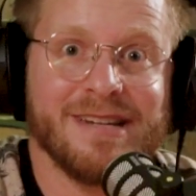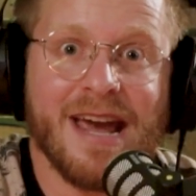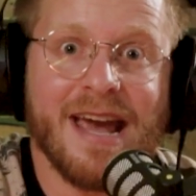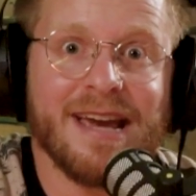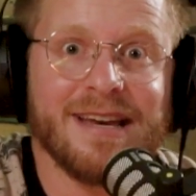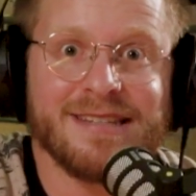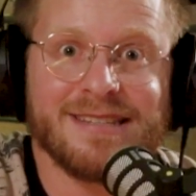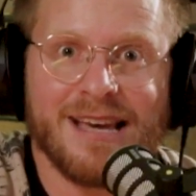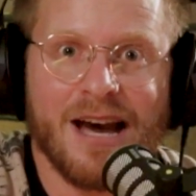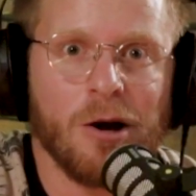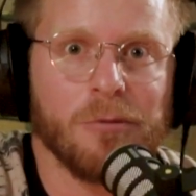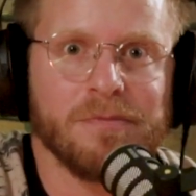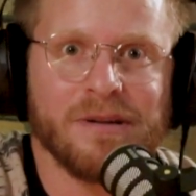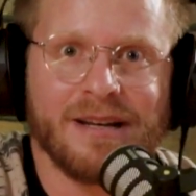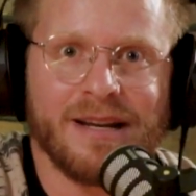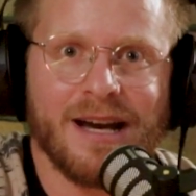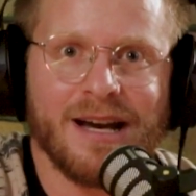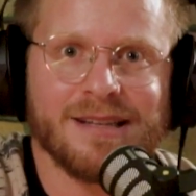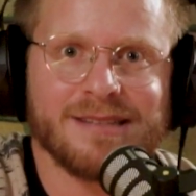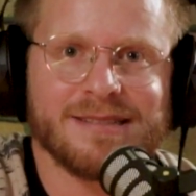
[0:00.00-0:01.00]
days
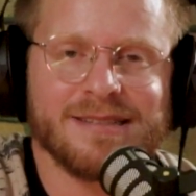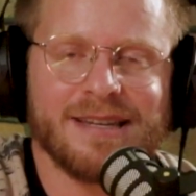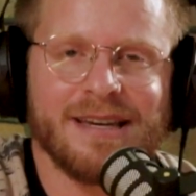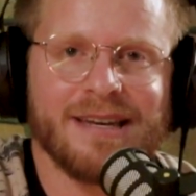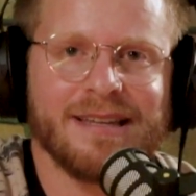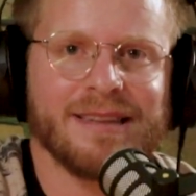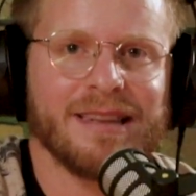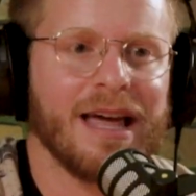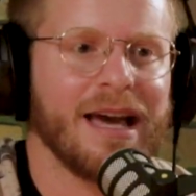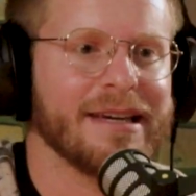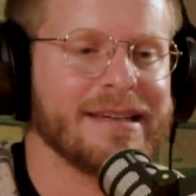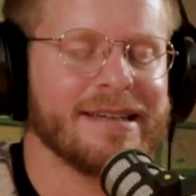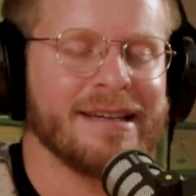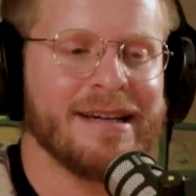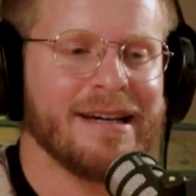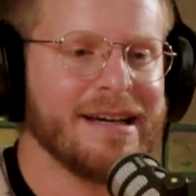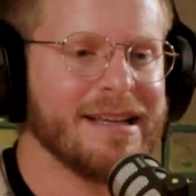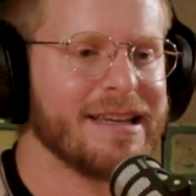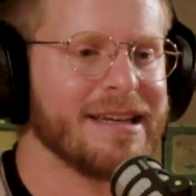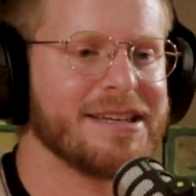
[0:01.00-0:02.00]
helping us. And like,
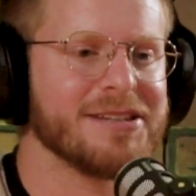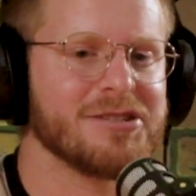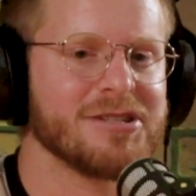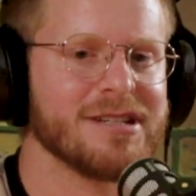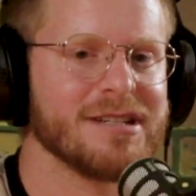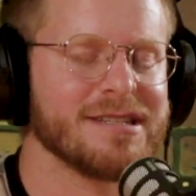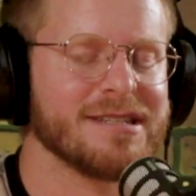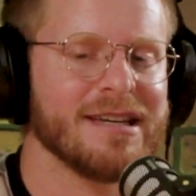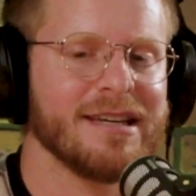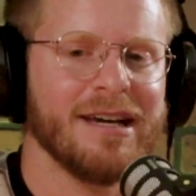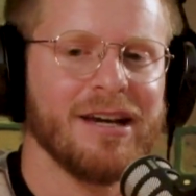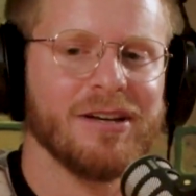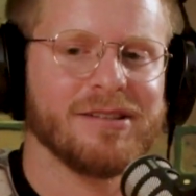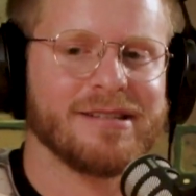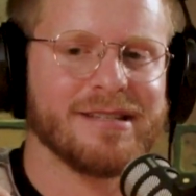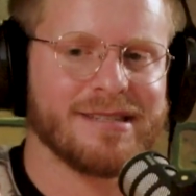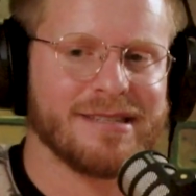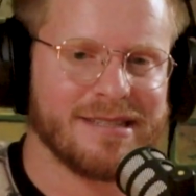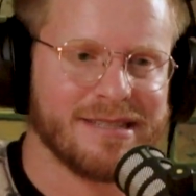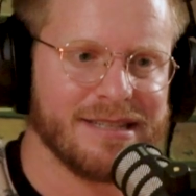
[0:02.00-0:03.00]
it's just
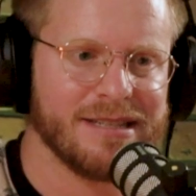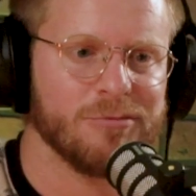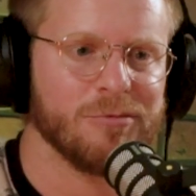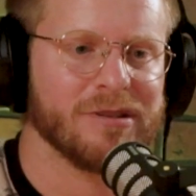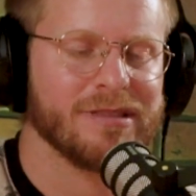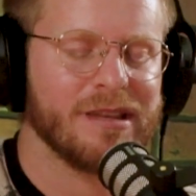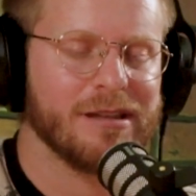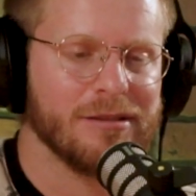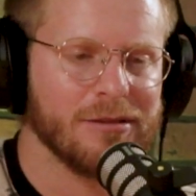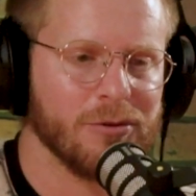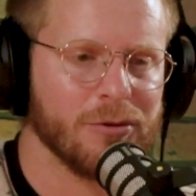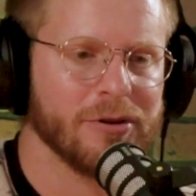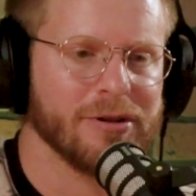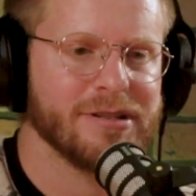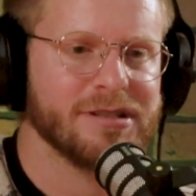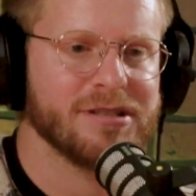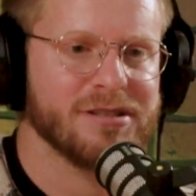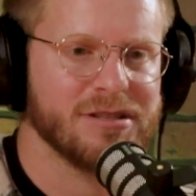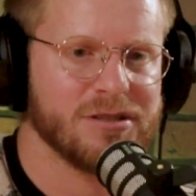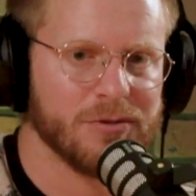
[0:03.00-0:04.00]
to see what the
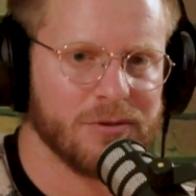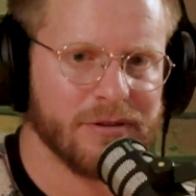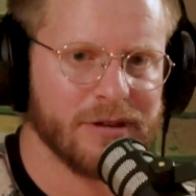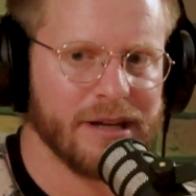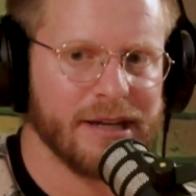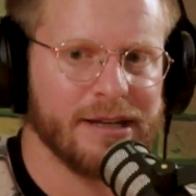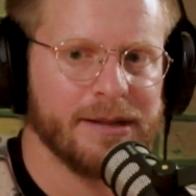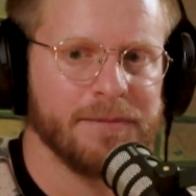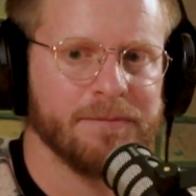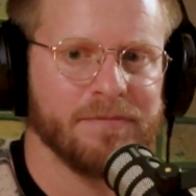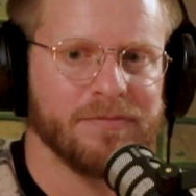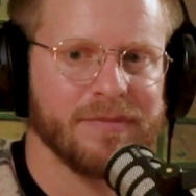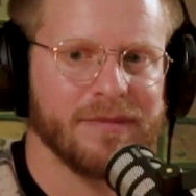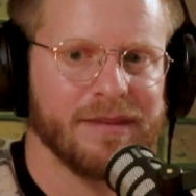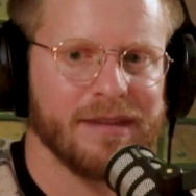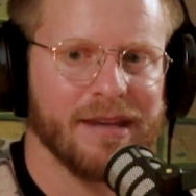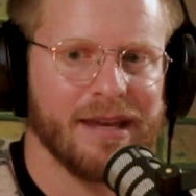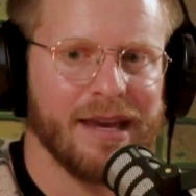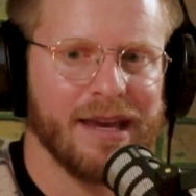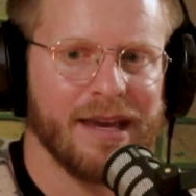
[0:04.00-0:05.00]
Lord is doing.
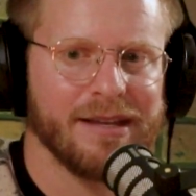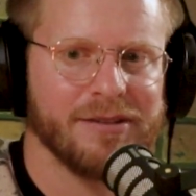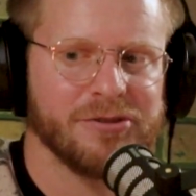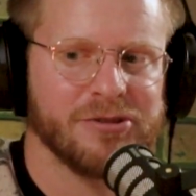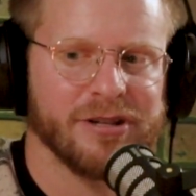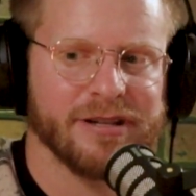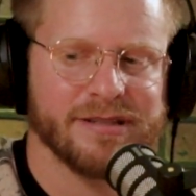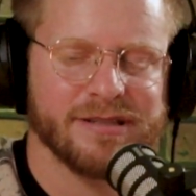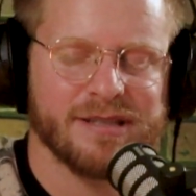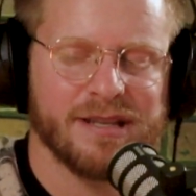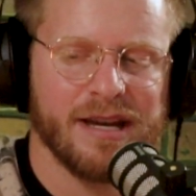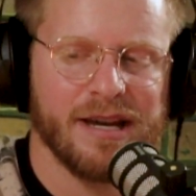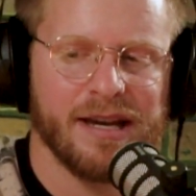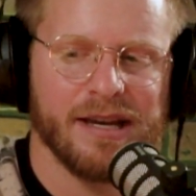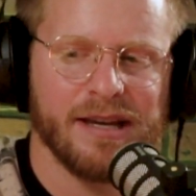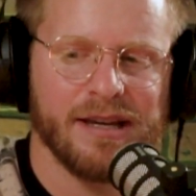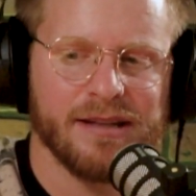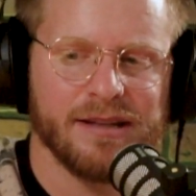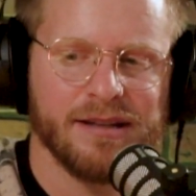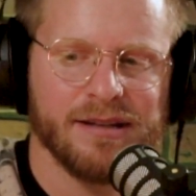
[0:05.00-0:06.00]
Yeah. And just
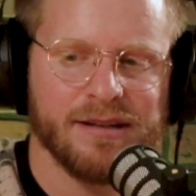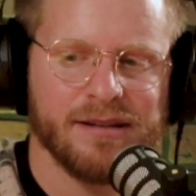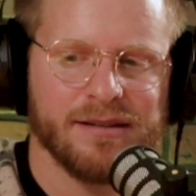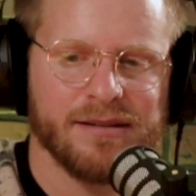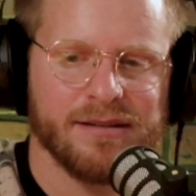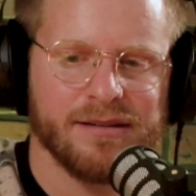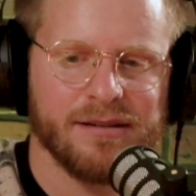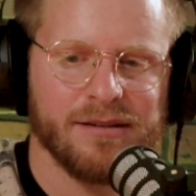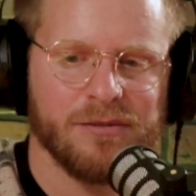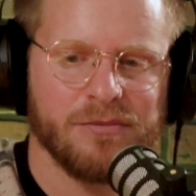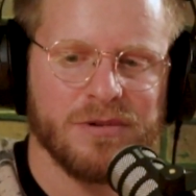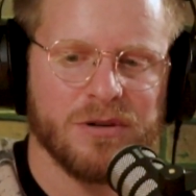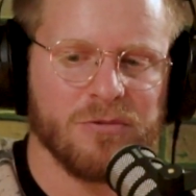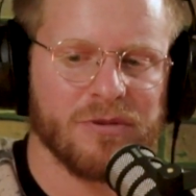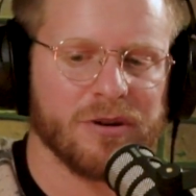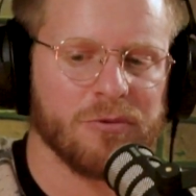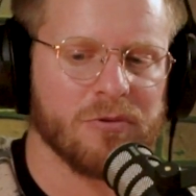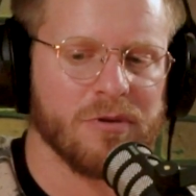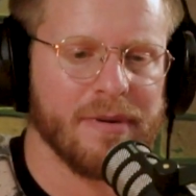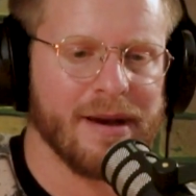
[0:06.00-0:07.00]
we
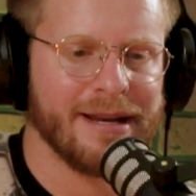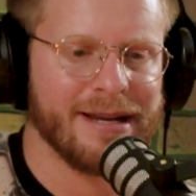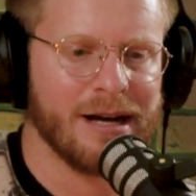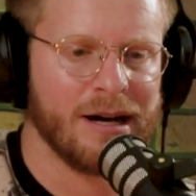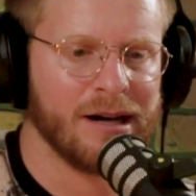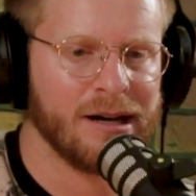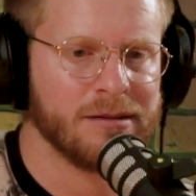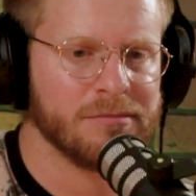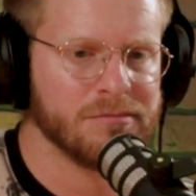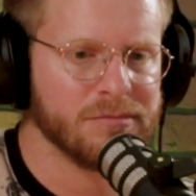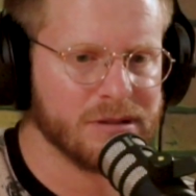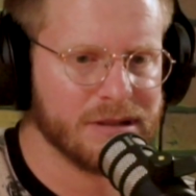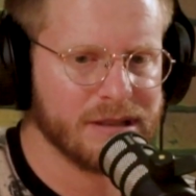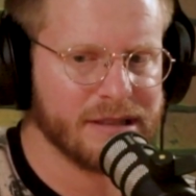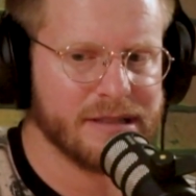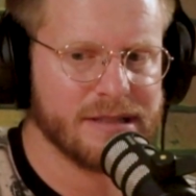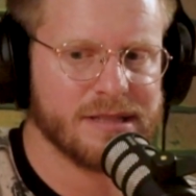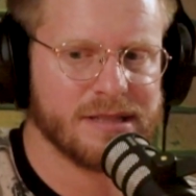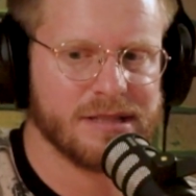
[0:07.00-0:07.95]
want to remain humbly